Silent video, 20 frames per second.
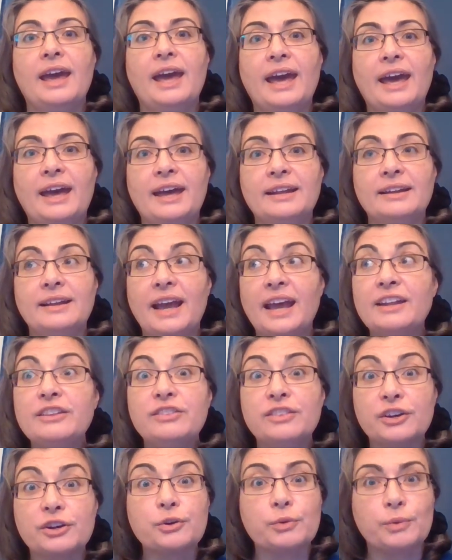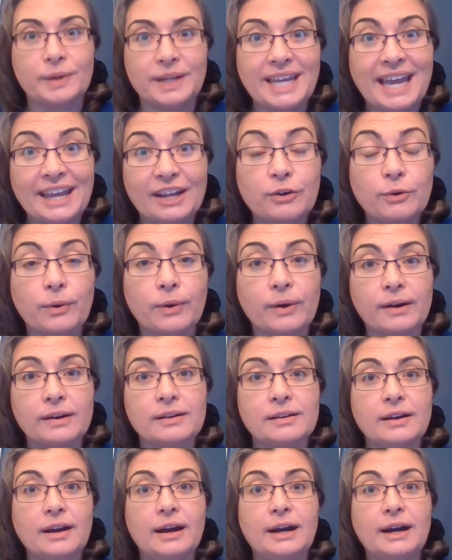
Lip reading: and the Creator.